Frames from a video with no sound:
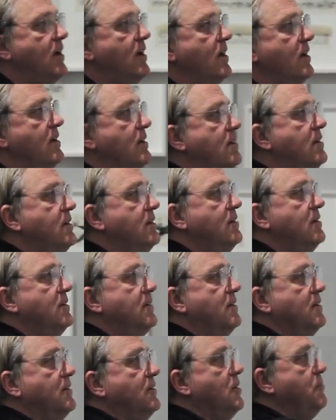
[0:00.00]
uh,
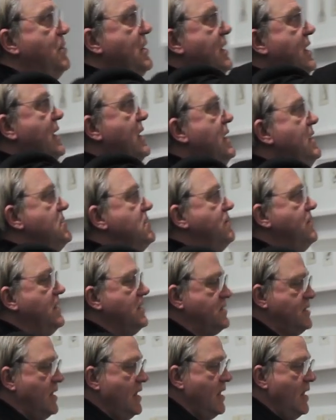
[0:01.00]
the beginnings of
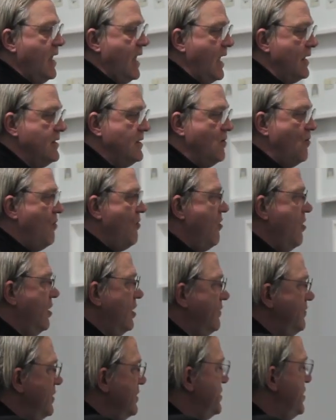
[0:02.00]
this. And then
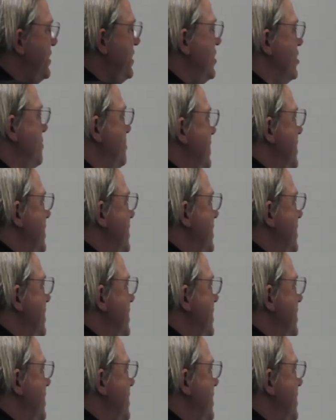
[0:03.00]
all of this here